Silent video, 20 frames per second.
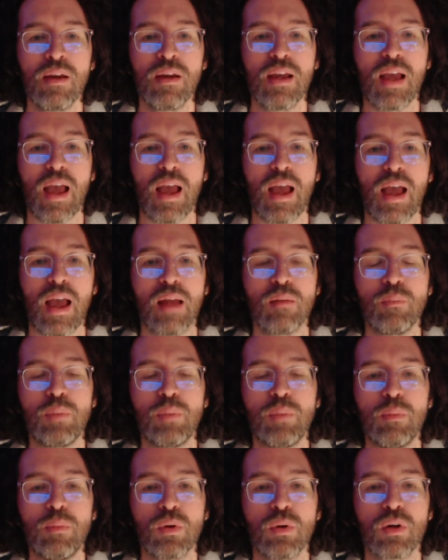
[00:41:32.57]
and
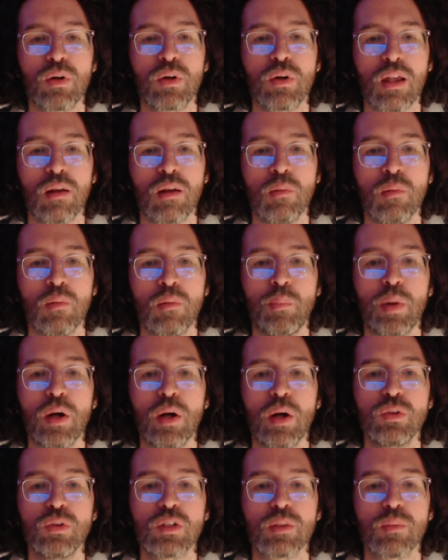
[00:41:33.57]
people can
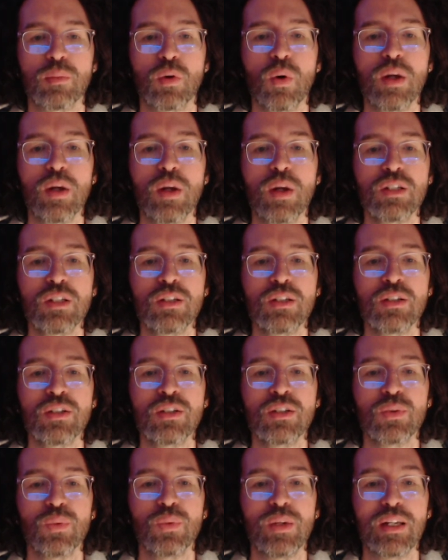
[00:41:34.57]
pose some
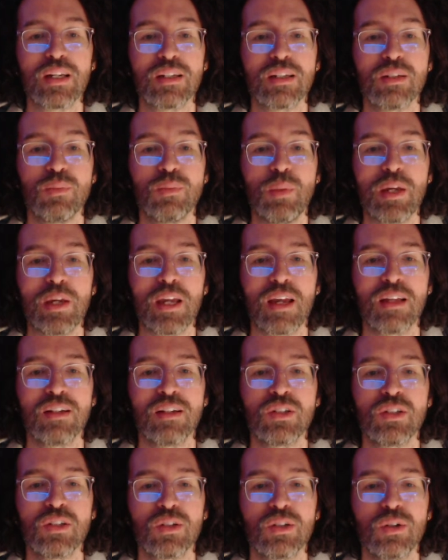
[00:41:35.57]
questions. We can
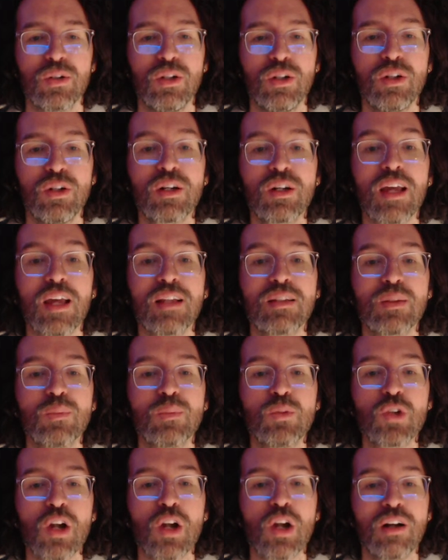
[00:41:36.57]
begin to look at some
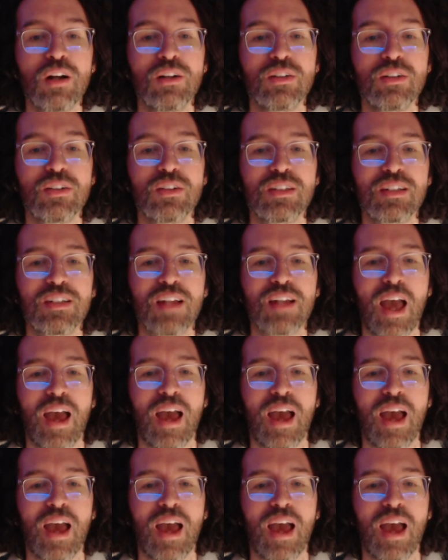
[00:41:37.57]
charts,